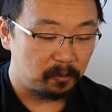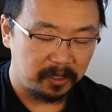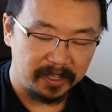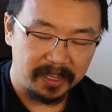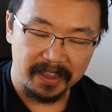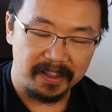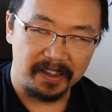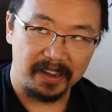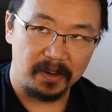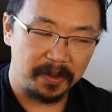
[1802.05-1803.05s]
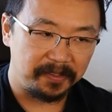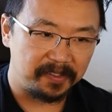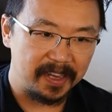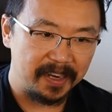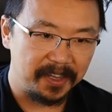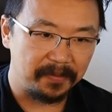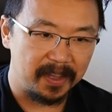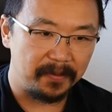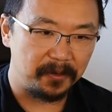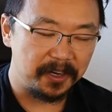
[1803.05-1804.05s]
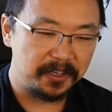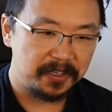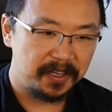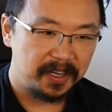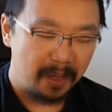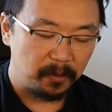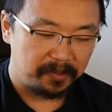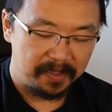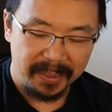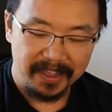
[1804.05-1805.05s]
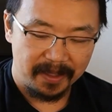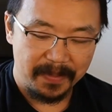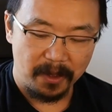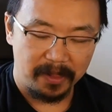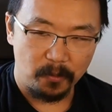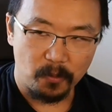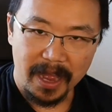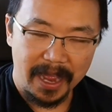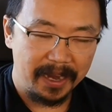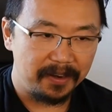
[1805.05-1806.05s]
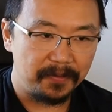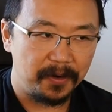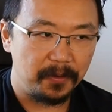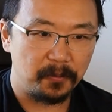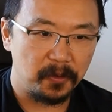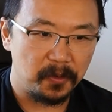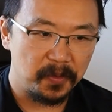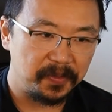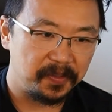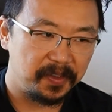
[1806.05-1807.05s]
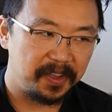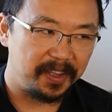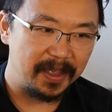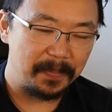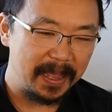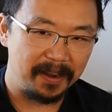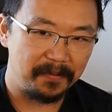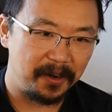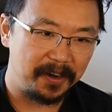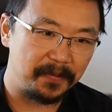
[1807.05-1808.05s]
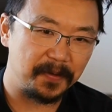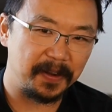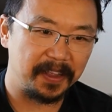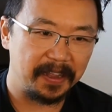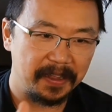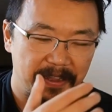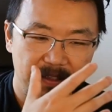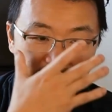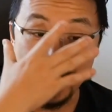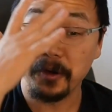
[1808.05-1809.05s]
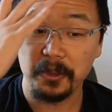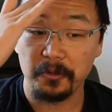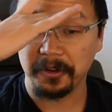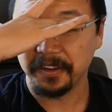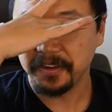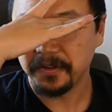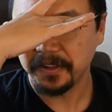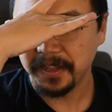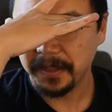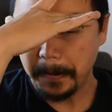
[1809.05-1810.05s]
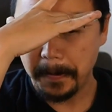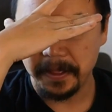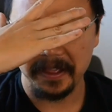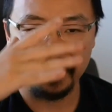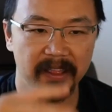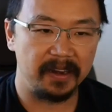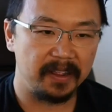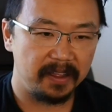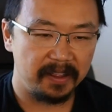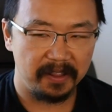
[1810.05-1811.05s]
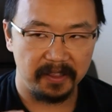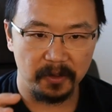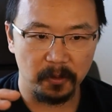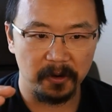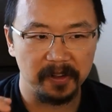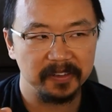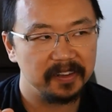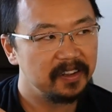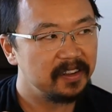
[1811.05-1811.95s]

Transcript: really young was this idea of leverage. I was thinking about like why different roles get paid very differently, get valued really differently in the world.